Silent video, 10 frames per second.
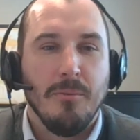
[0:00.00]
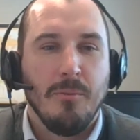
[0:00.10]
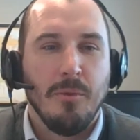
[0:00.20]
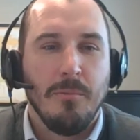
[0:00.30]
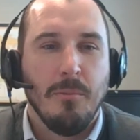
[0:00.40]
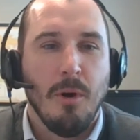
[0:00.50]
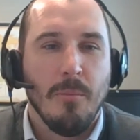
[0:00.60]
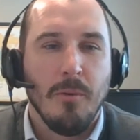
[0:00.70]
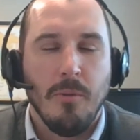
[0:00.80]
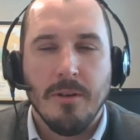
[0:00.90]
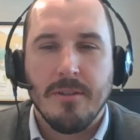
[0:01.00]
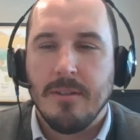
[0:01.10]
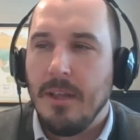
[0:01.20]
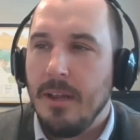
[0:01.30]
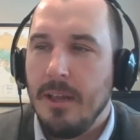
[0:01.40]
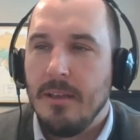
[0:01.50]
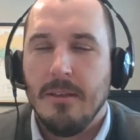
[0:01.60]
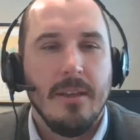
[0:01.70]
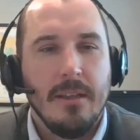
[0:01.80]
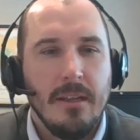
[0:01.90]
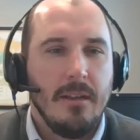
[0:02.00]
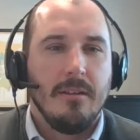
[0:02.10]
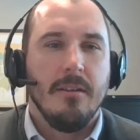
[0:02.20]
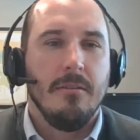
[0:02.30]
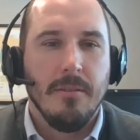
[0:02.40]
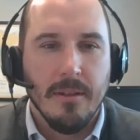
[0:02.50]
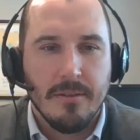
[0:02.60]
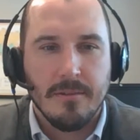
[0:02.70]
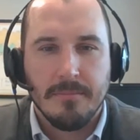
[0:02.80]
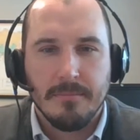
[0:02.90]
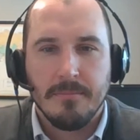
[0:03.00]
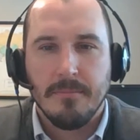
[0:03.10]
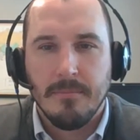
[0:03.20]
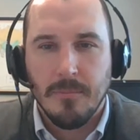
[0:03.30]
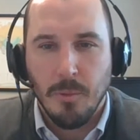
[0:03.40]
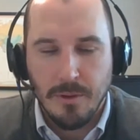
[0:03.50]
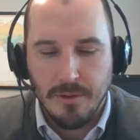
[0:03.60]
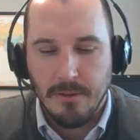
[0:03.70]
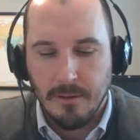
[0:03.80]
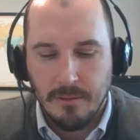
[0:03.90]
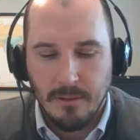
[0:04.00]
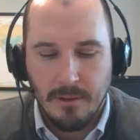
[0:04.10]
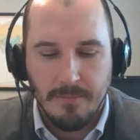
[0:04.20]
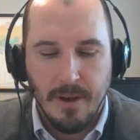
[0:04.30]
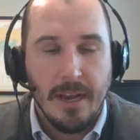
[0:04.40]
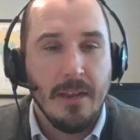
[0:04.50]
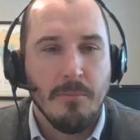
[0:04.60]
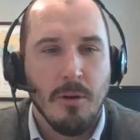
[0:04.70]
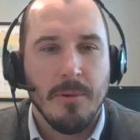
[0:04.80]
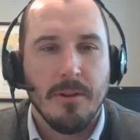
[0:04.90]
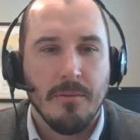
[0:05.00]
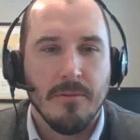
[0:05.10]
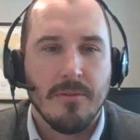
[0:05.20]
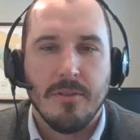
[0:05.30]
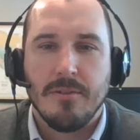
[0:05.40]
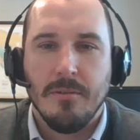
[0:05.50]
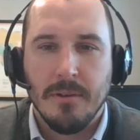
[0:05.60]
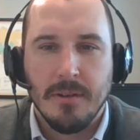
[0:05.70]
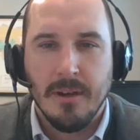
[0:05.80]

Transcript: but what moment was it that it hit you that you needed to do this? Was there a defining moment, or was it just over